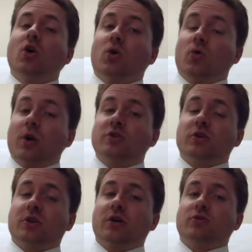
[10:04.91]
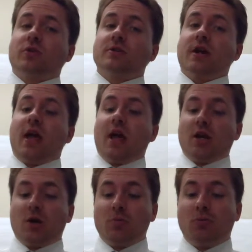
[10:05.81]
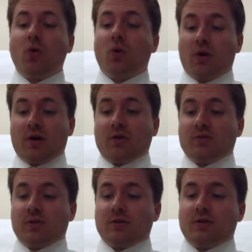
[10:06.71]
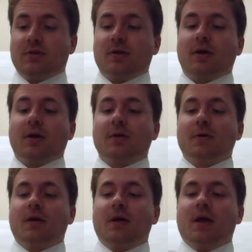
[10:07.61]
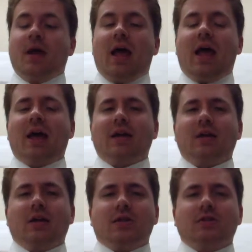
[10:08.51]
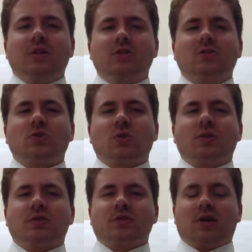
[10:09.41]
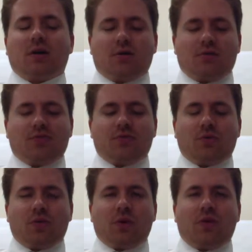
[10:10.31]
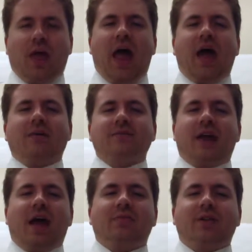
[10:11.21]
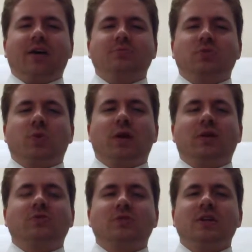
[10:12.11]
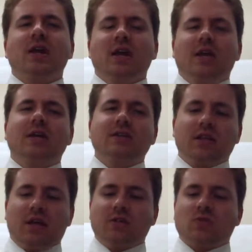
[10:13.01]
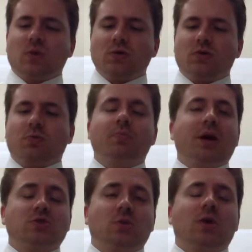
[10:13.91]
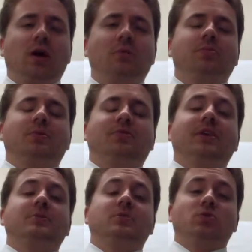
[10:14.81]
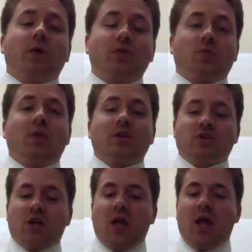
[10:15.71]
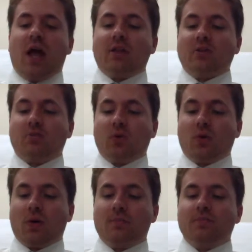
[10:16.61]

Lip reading: Richer countries and poorer countries, okay? And this source of, the haves and have-nots between countries is a source of perpetual conflict between the rich and the poor.